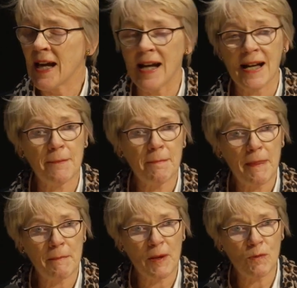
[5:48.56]
Um,
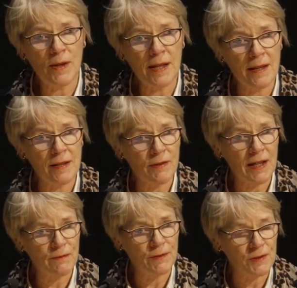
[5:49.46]
but we are
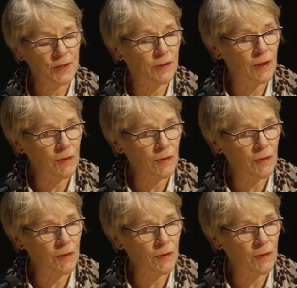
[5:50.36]
grateful to